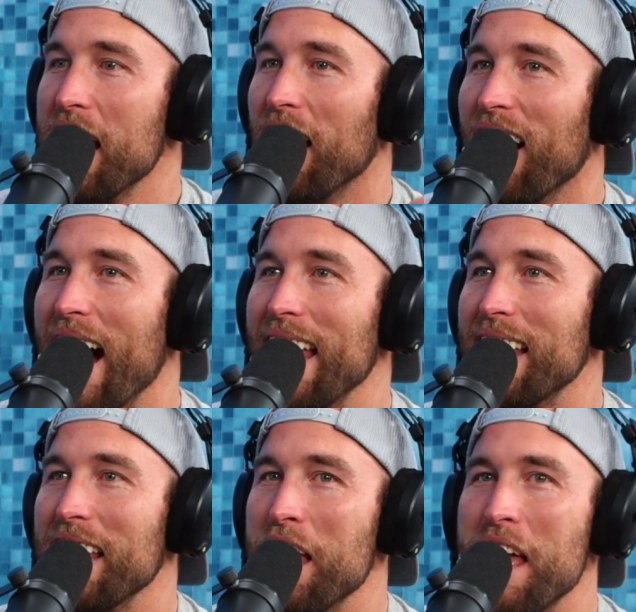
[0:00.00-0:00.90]

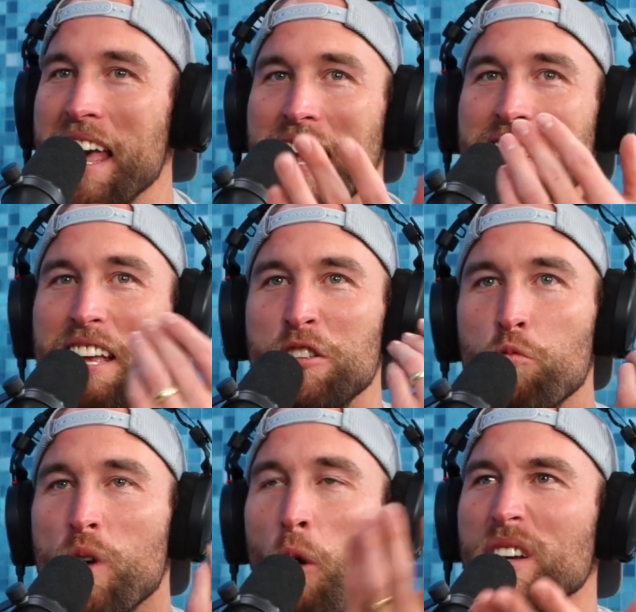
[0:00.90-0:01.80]
Like,
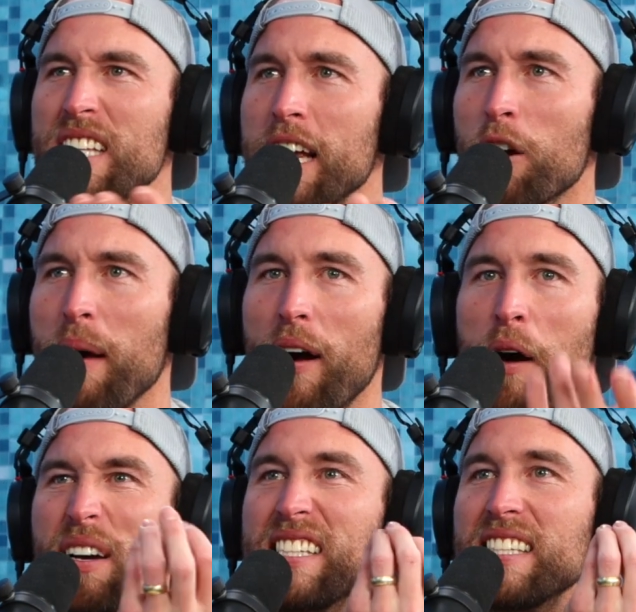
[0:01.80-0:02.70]
we always hear about
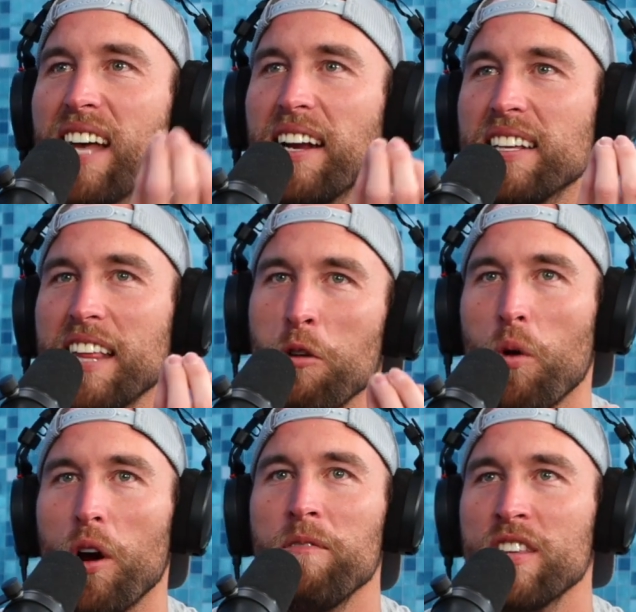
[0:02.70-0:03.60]
how excited they were.